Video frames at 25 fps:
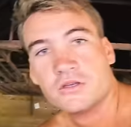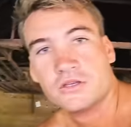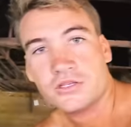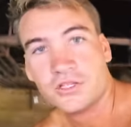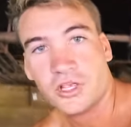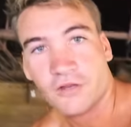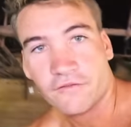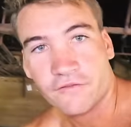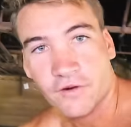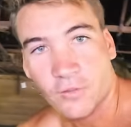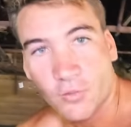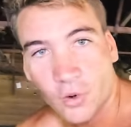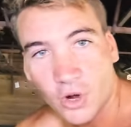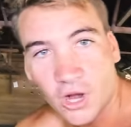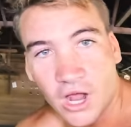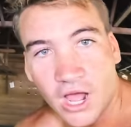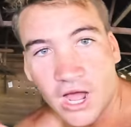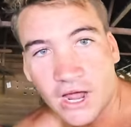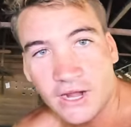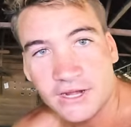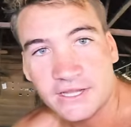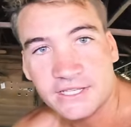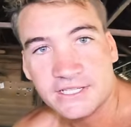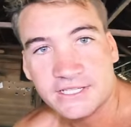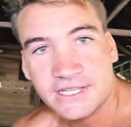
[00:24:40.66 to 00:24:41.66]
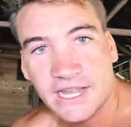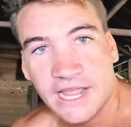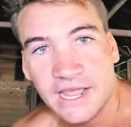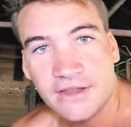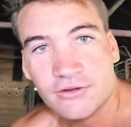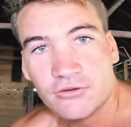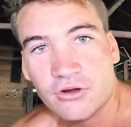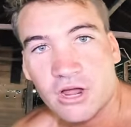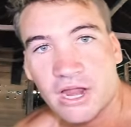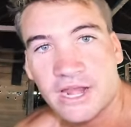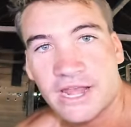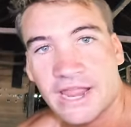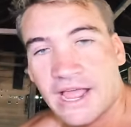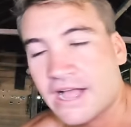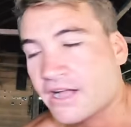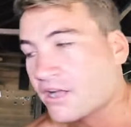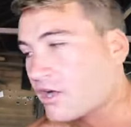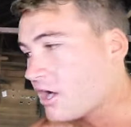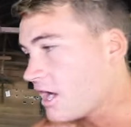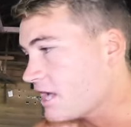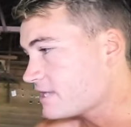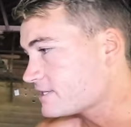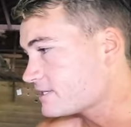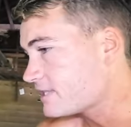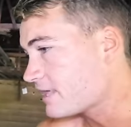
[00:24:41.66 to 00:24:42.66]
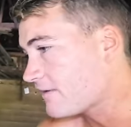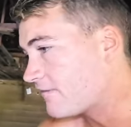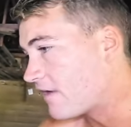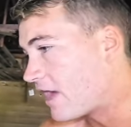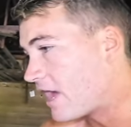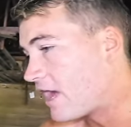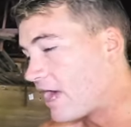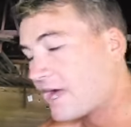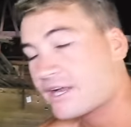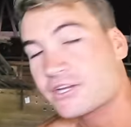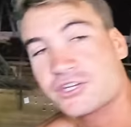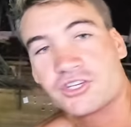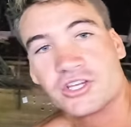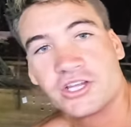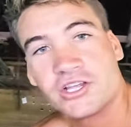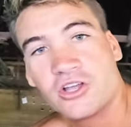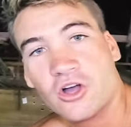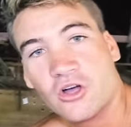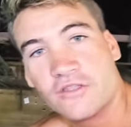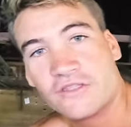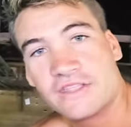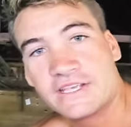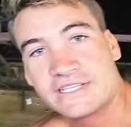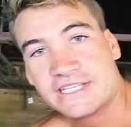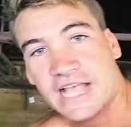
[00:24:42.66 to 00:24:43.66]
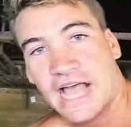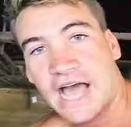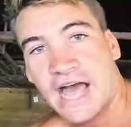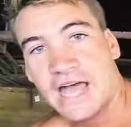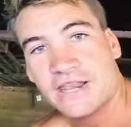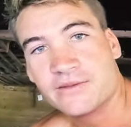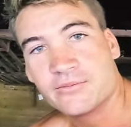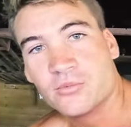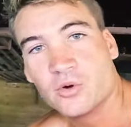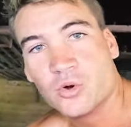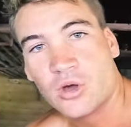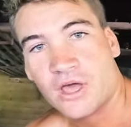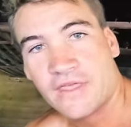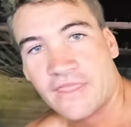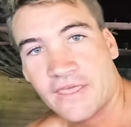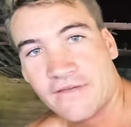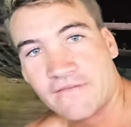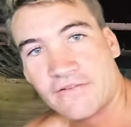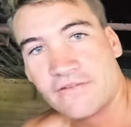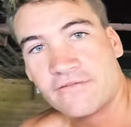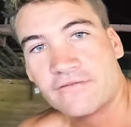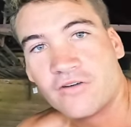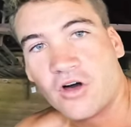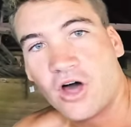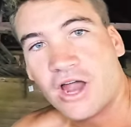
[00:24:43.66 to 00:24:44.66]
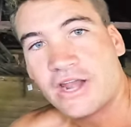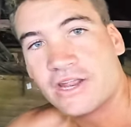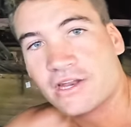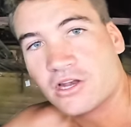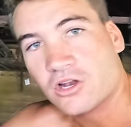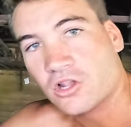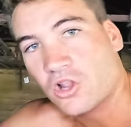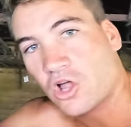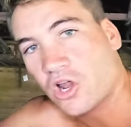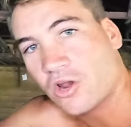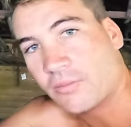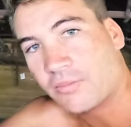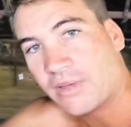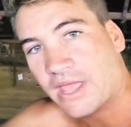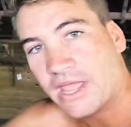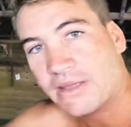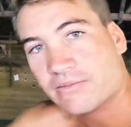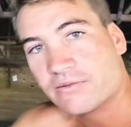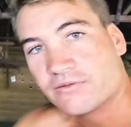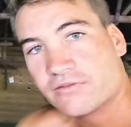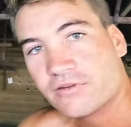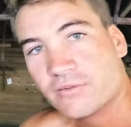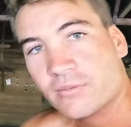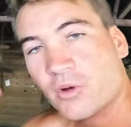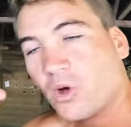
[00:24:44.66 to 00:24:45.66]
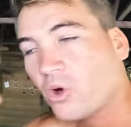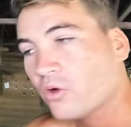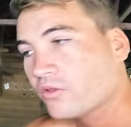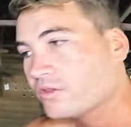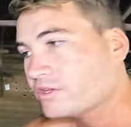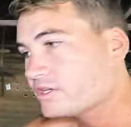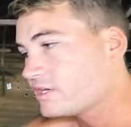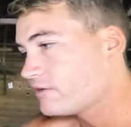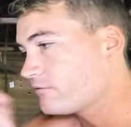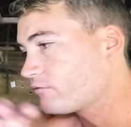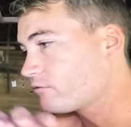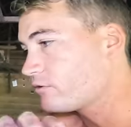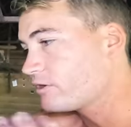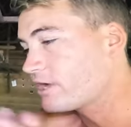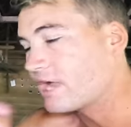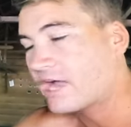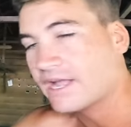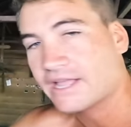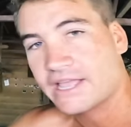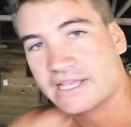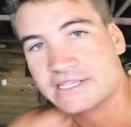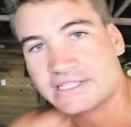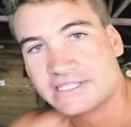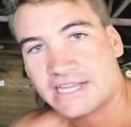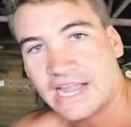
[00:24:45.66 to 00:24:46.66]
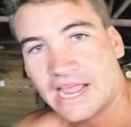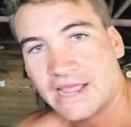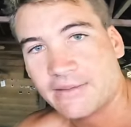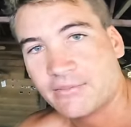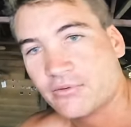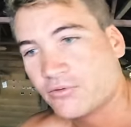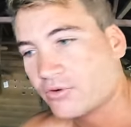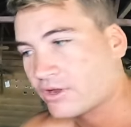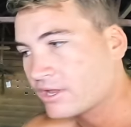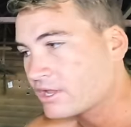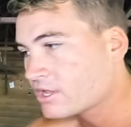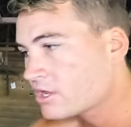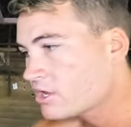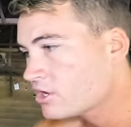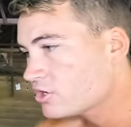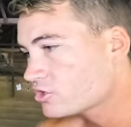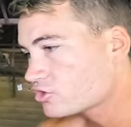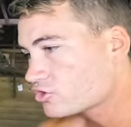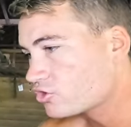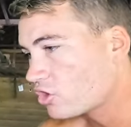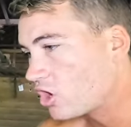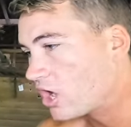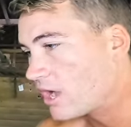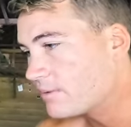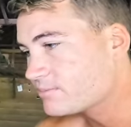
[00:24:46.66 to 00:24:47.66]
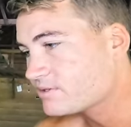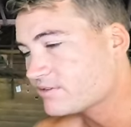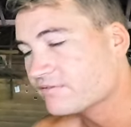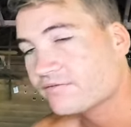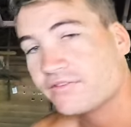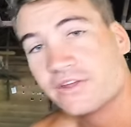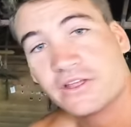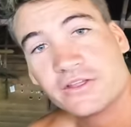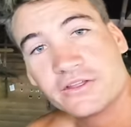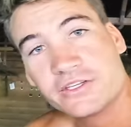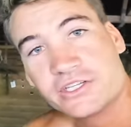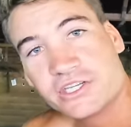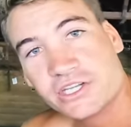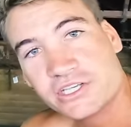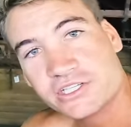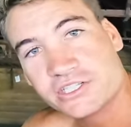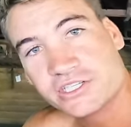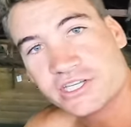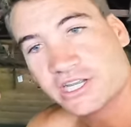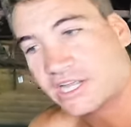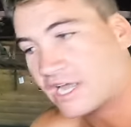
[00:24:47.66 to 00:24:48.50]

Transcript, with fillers: So from what I understand right now, guys, they've actually got this animal and they've invited a lot of people from all the differing, I guess, neighboring tribes and villages to